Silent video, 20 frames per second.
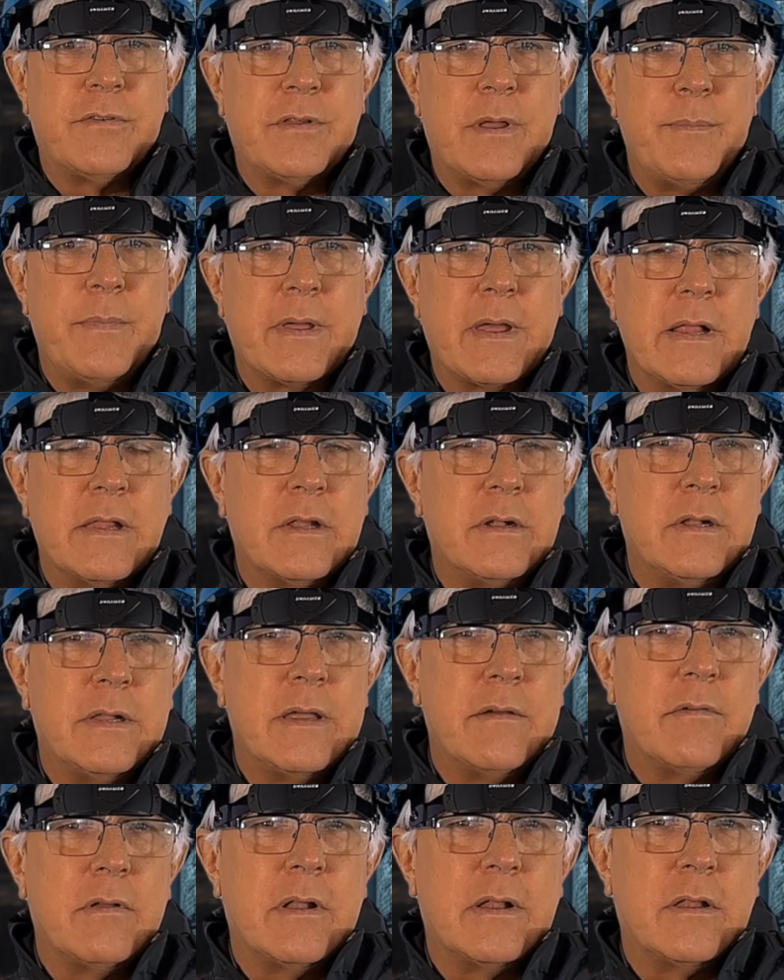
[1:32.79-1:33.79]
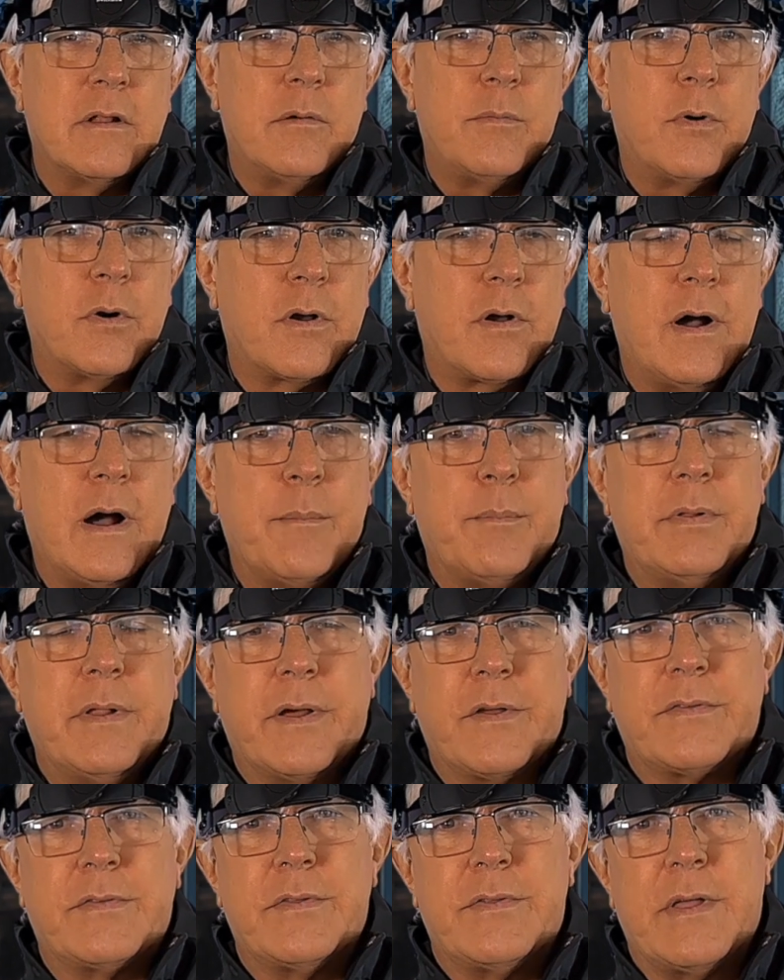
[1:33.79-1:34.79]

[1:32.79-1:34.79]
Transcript: something a little more complex,